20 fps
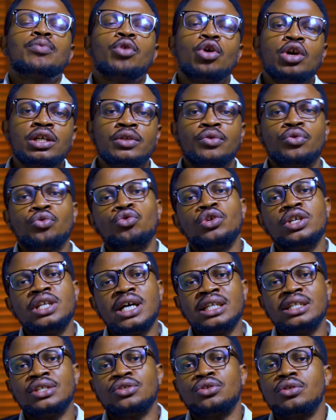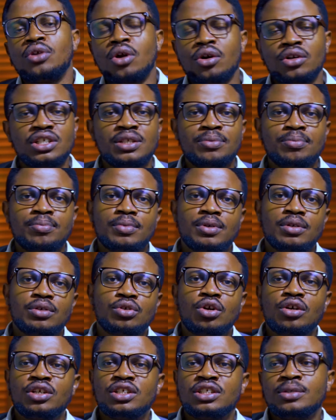it through either the
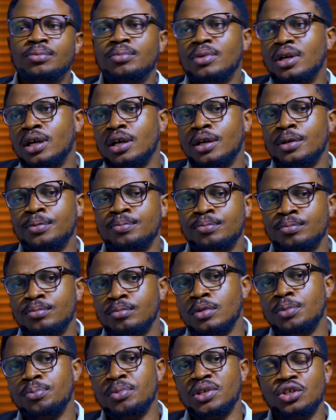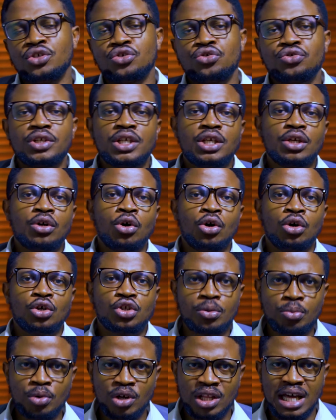tourism ministry or some
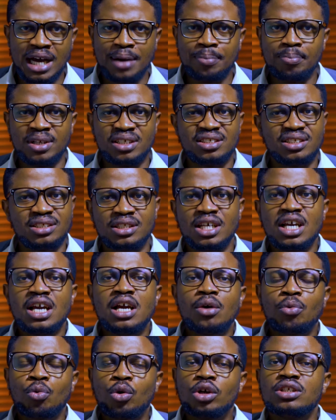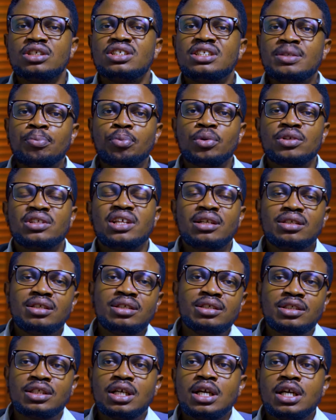other places. What is important is,
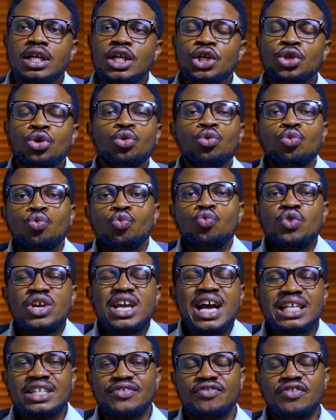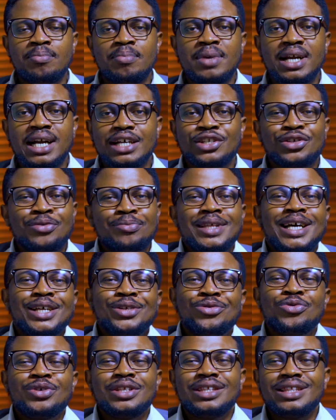we as filmmakers, sometimes we
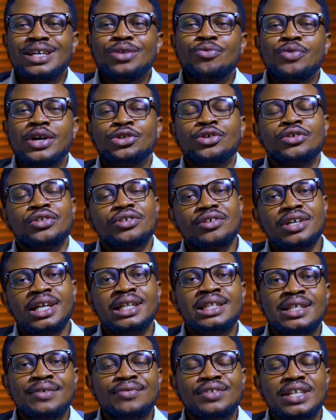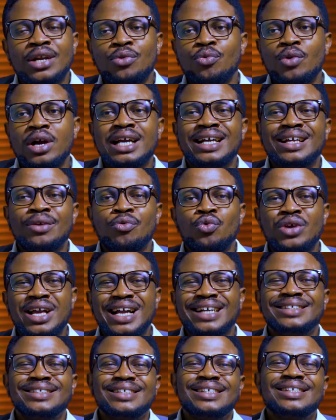think we're just creatives and we
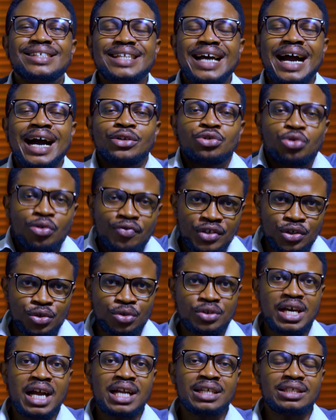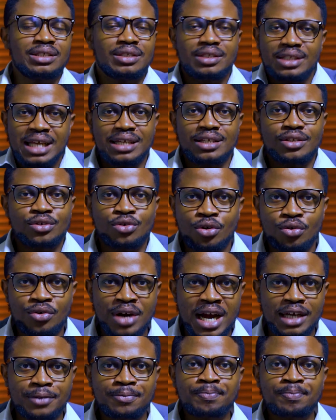exist out of the society. That's not right.
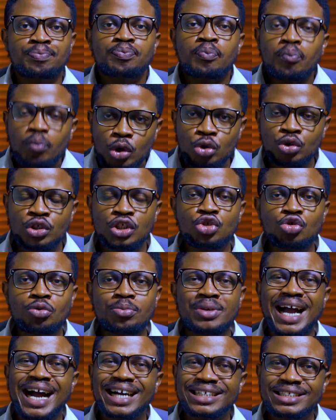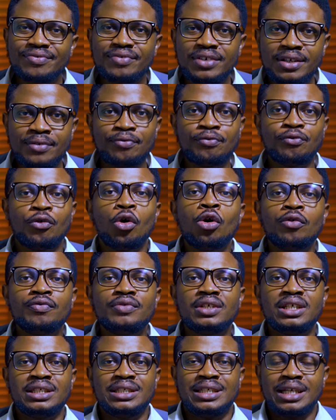You need to be actively involved
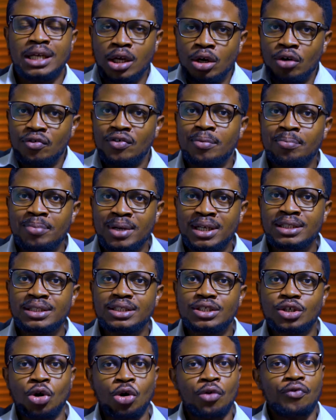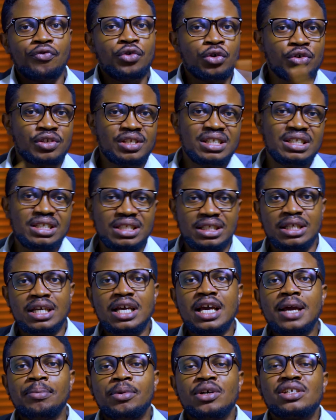in the government of your city,
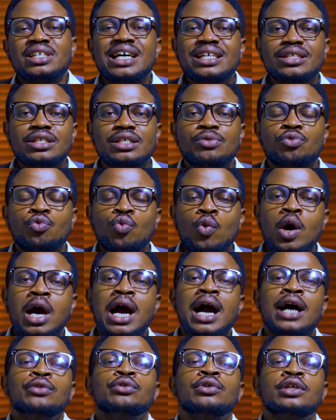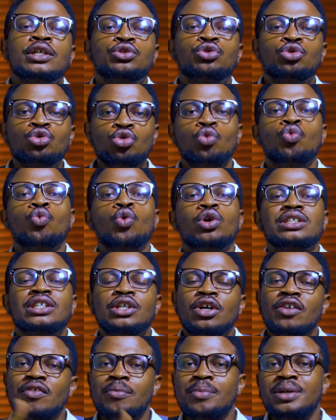because that's how you get to know what the
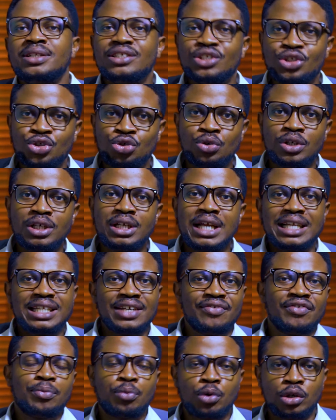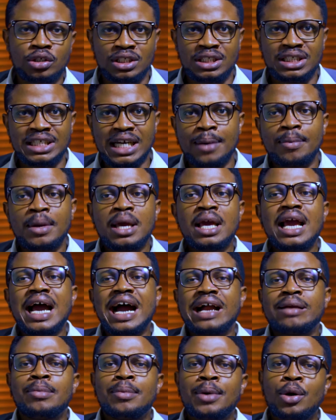government is doing at every point in time. I
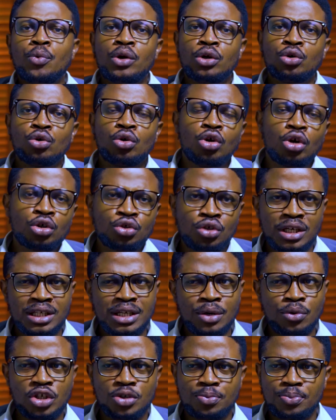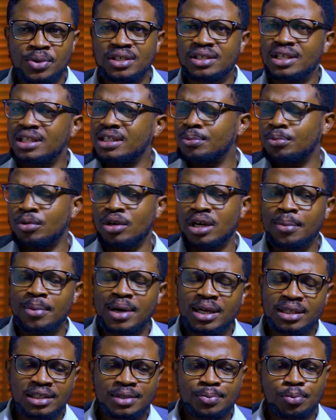remember when Goodluck Jonathan was president, he brought about
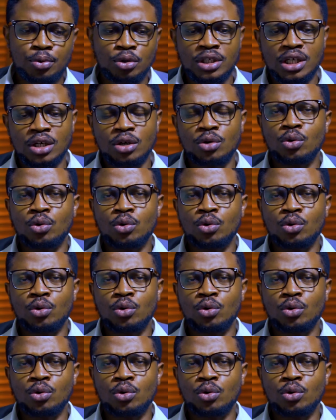this project,